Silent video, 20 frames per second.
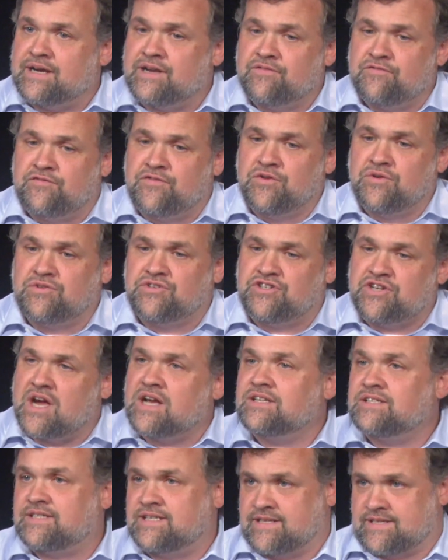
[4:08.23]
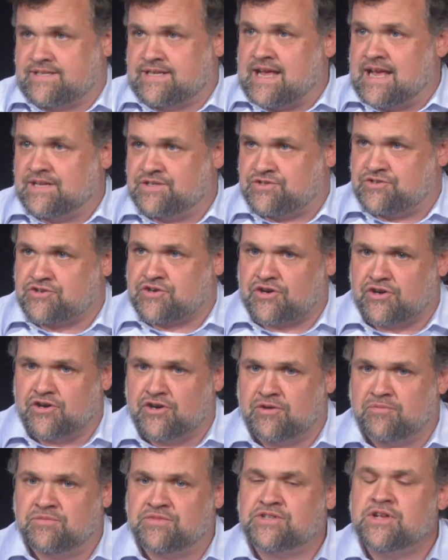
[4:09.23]
and food justice as
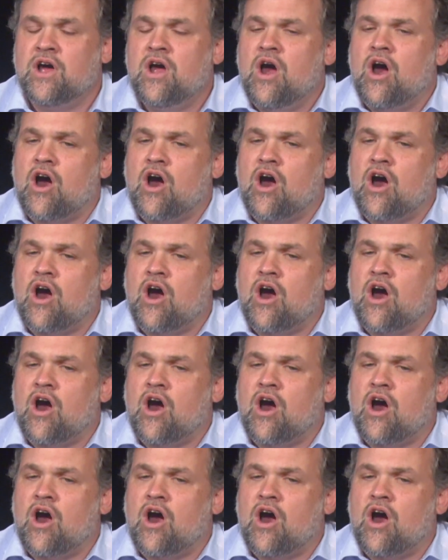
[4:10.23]
terms